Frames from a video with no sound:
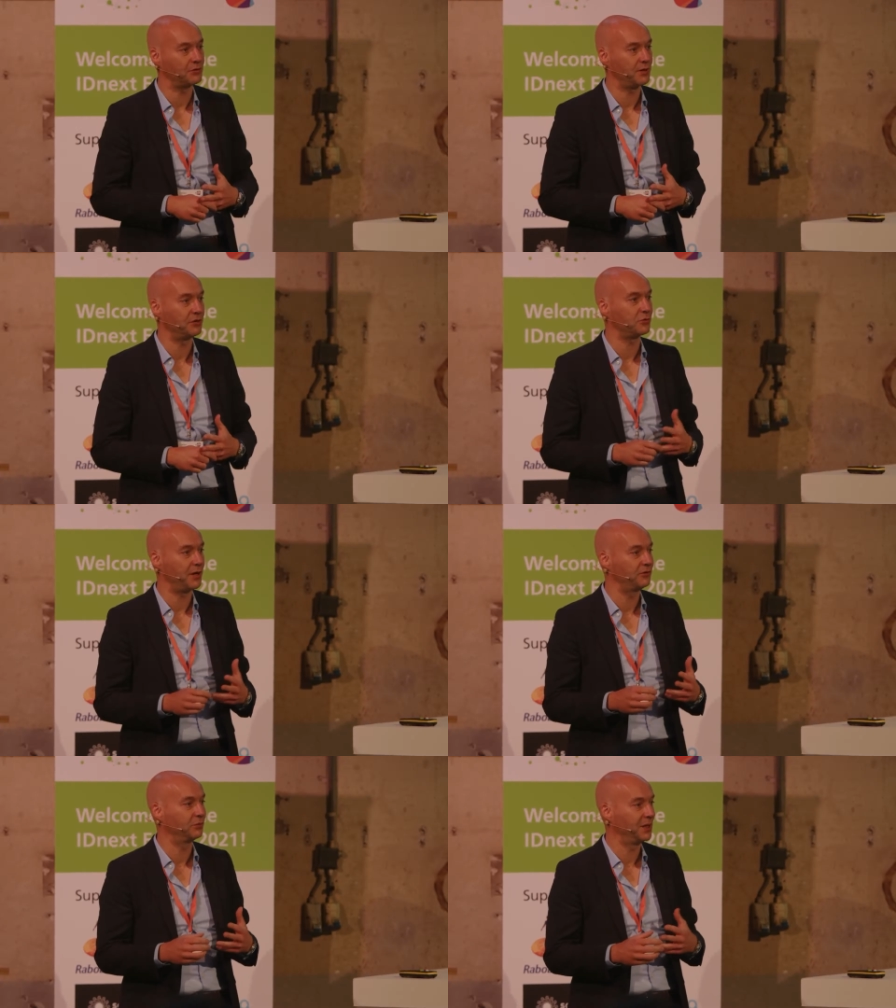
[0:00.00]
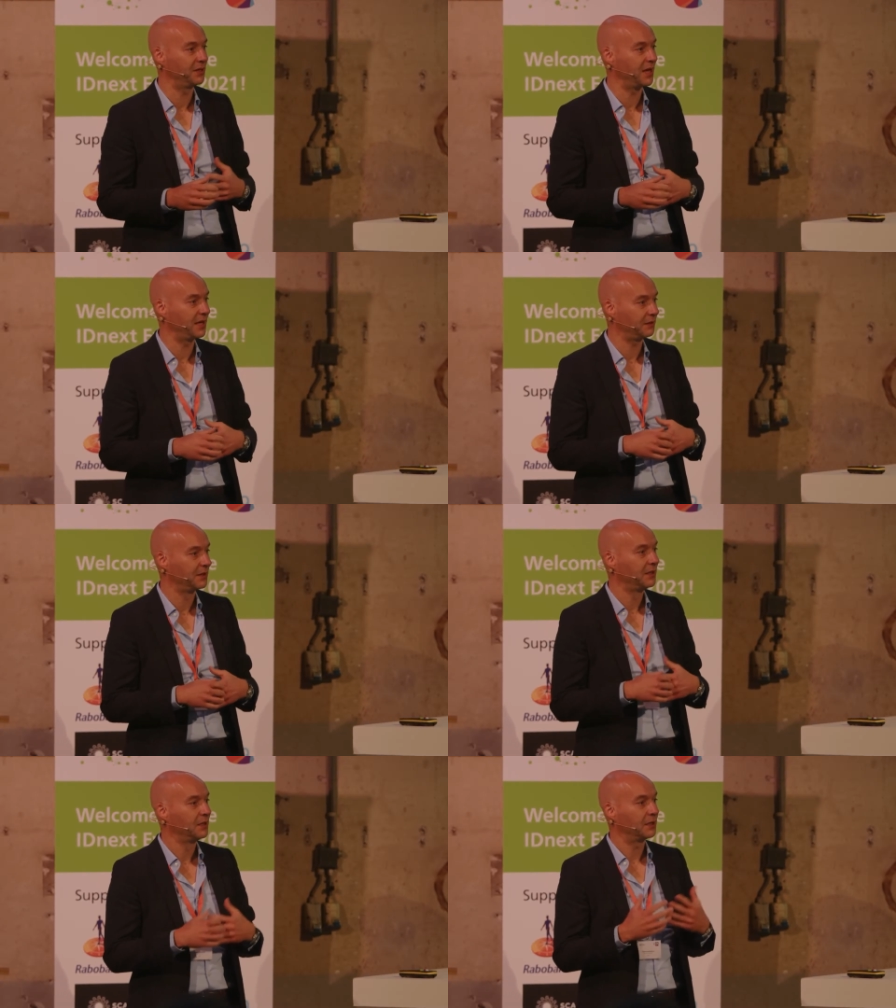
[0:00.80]
and trying to make that
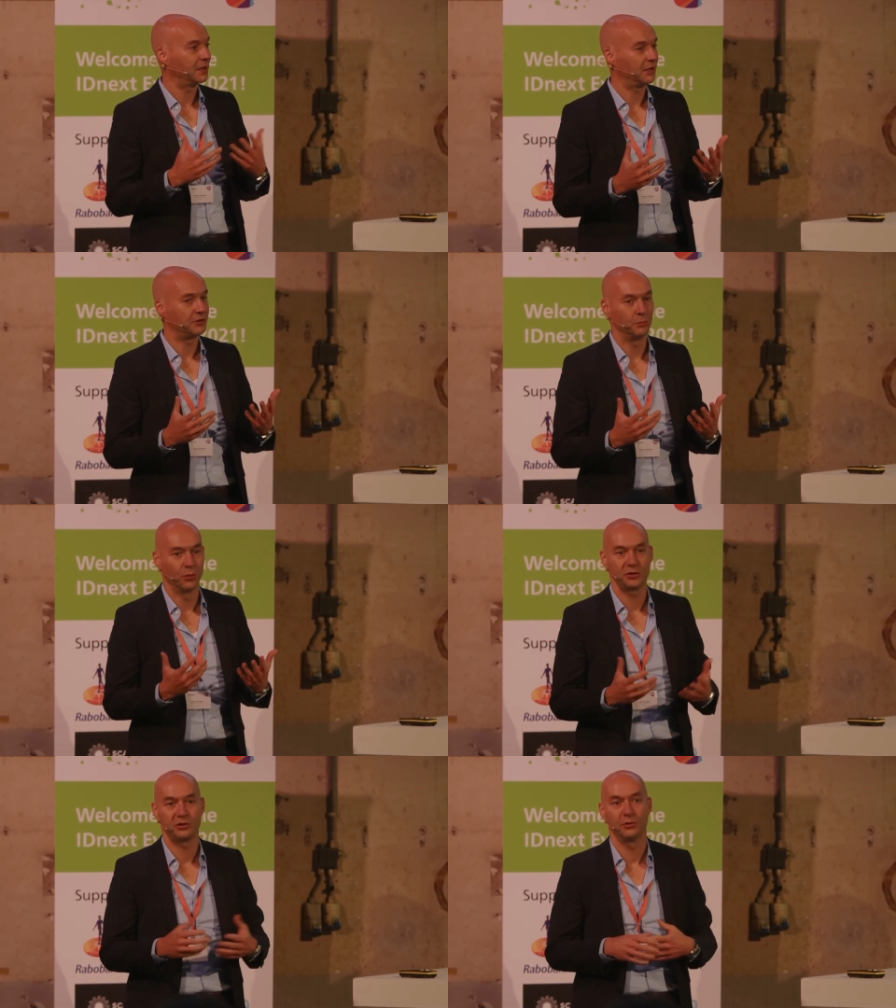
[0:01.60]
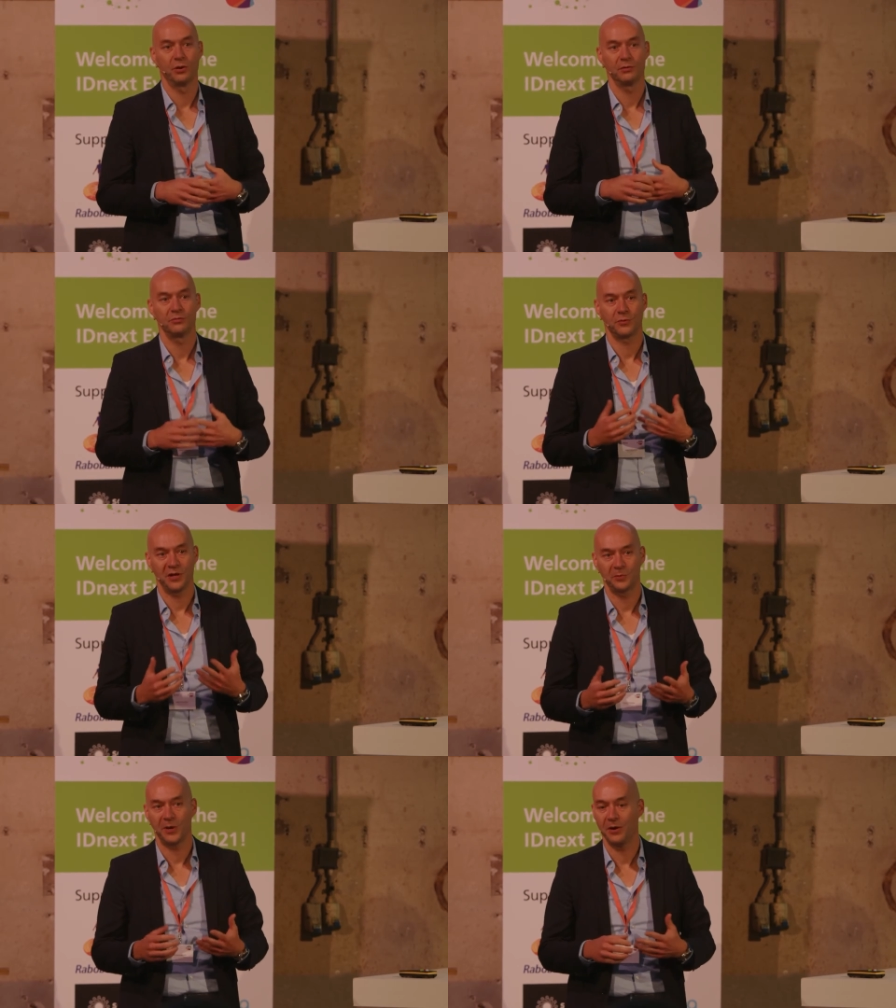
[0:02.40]
more secure,
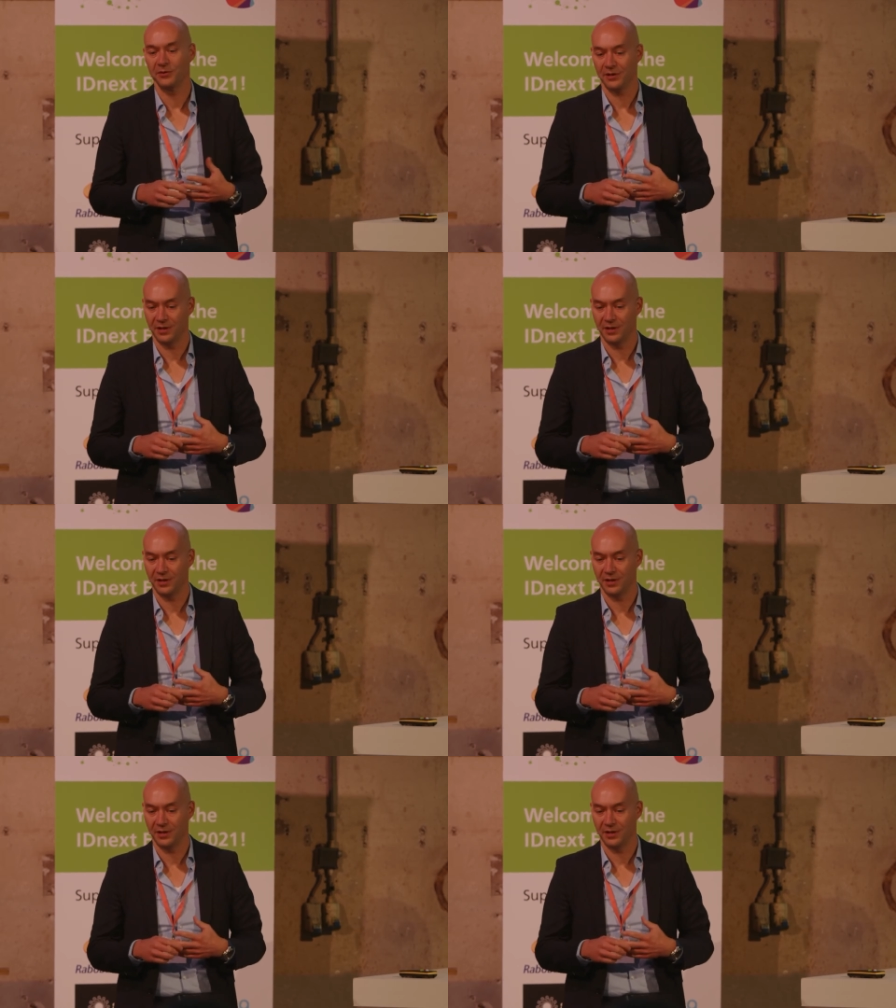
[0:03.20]
transparent, and